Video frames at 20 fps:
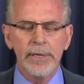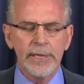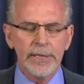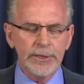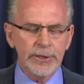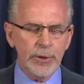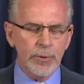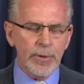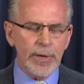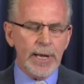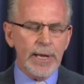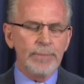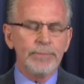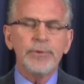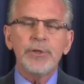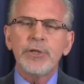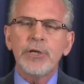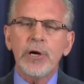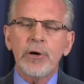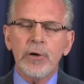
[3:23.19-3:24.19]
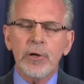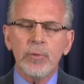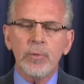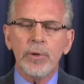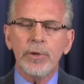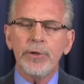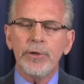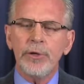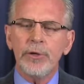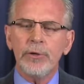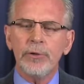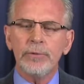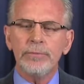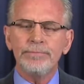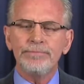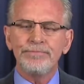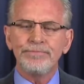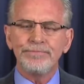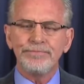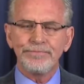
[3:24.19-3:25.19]
So when I'm sharing with
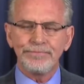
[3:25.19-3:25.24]
you,